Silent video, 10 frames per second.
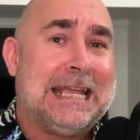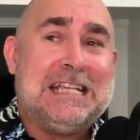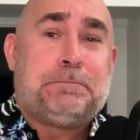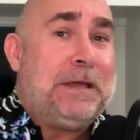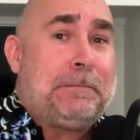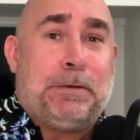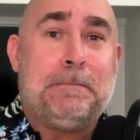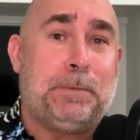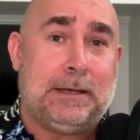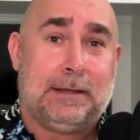He's big
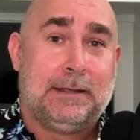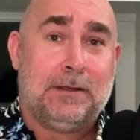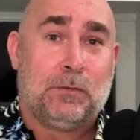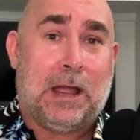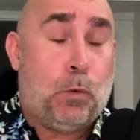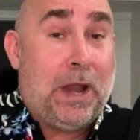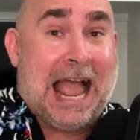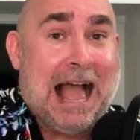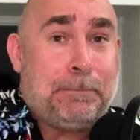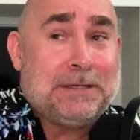pimping, right? What
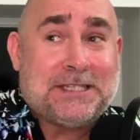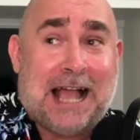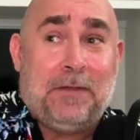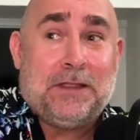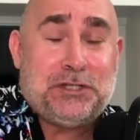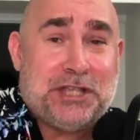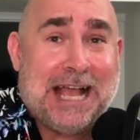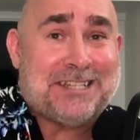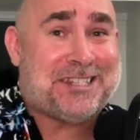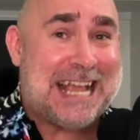happens on the
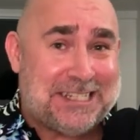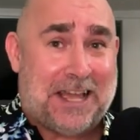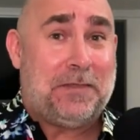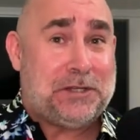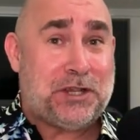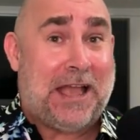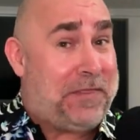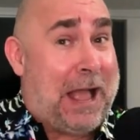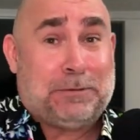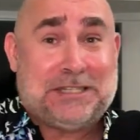jet stays on the
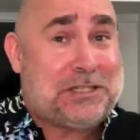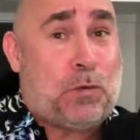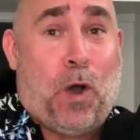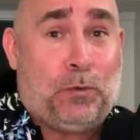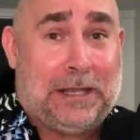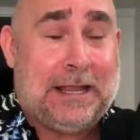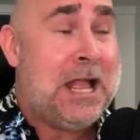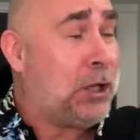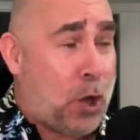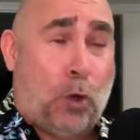jet. That was his quote. Like,
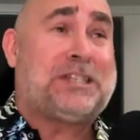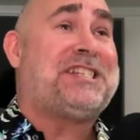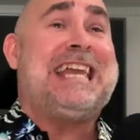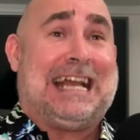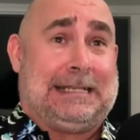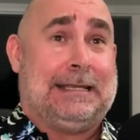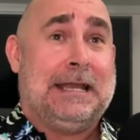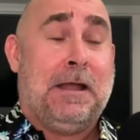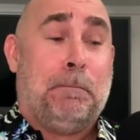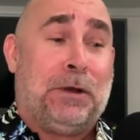go see it.
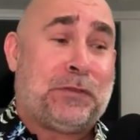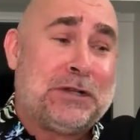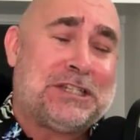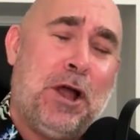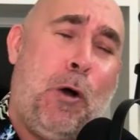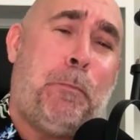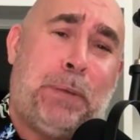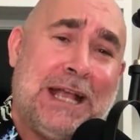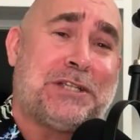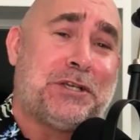But there's no
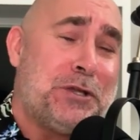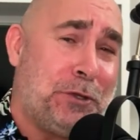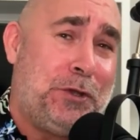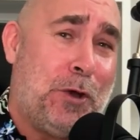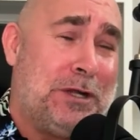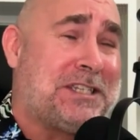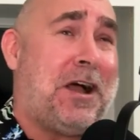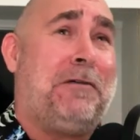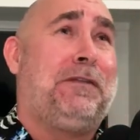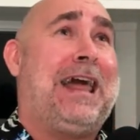picture you'll notice
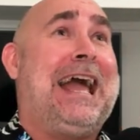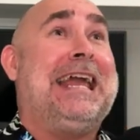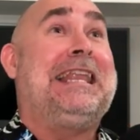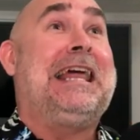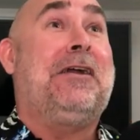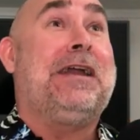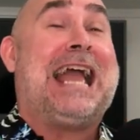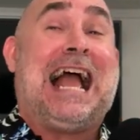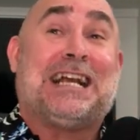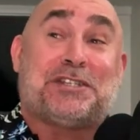of Lion
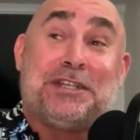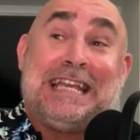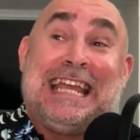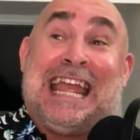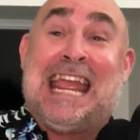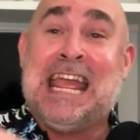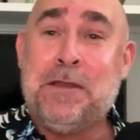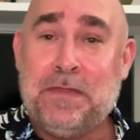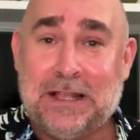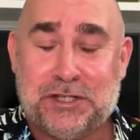Larry actually
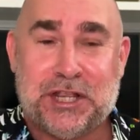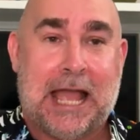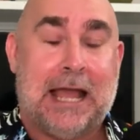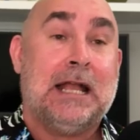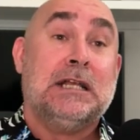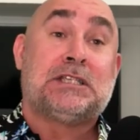in the jet.